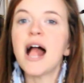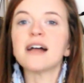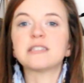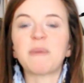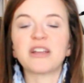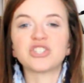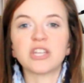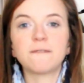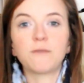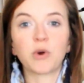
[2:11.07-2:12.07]

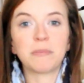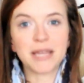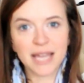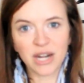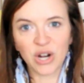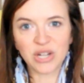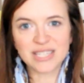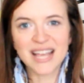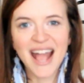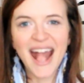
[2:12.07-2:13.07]
especially for beginners,